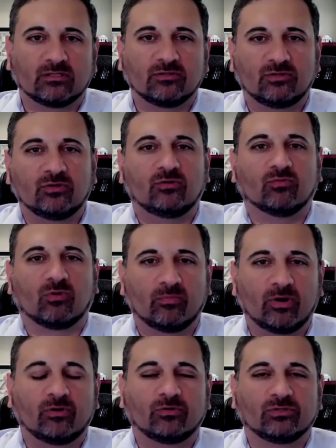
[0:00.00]
and do
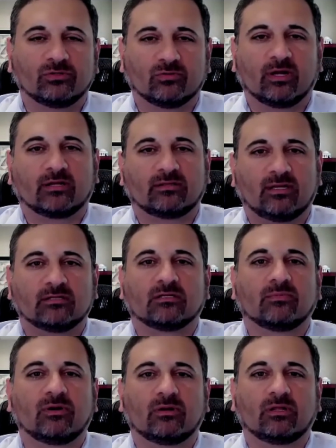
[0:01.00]
remote direct
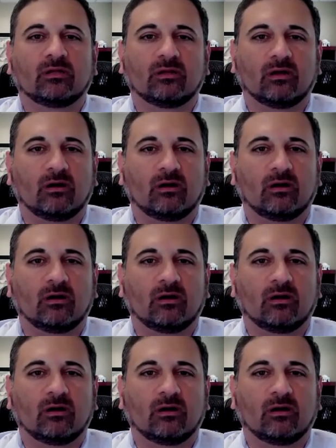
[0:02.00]
testimony